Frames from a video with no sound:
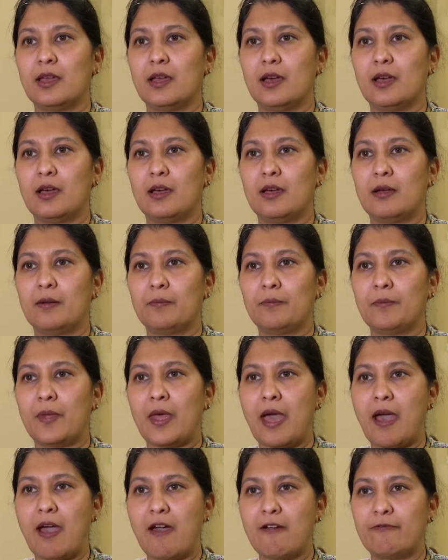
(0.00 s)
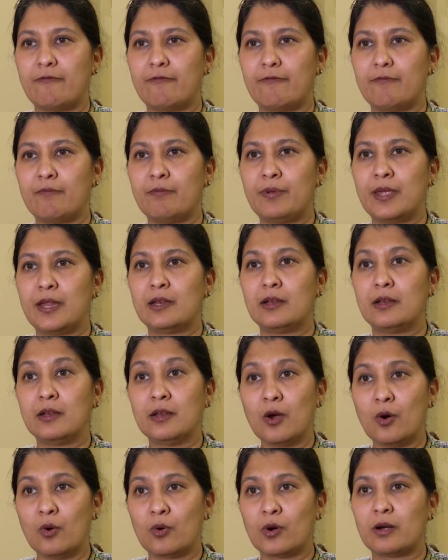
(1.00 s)
have been
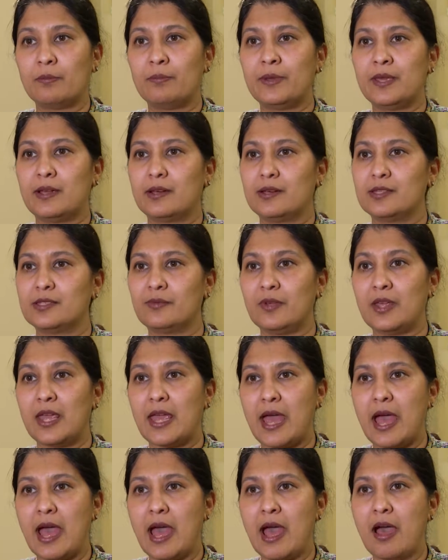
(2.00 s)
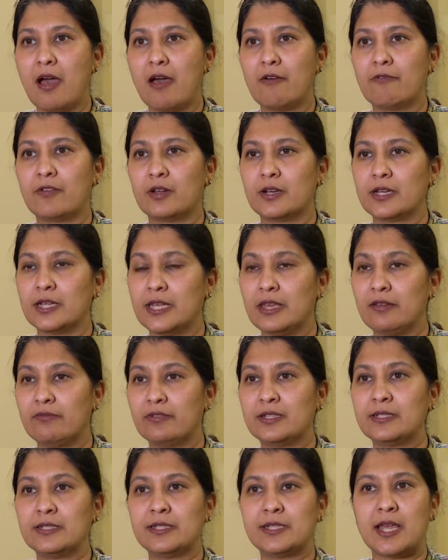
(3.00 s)
lower, because we have on a
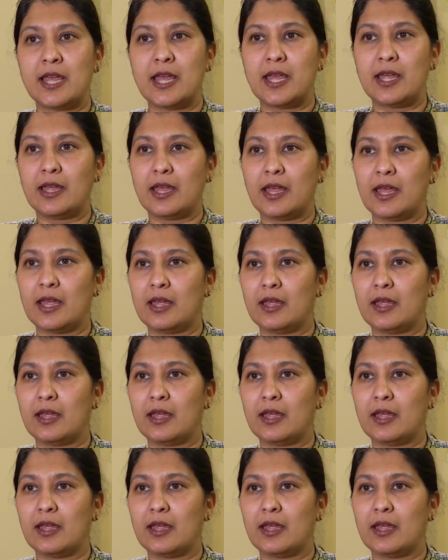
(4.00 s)
given day